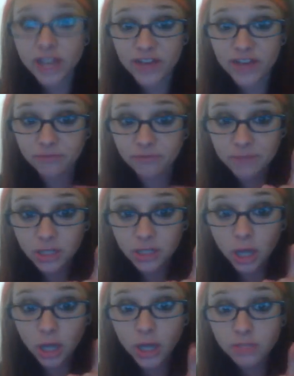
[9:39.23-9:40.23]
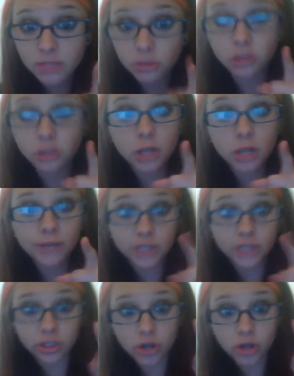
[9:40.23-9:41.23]
I have been in the hospital enough
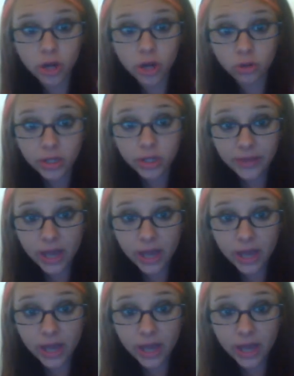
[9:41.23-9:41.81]
to know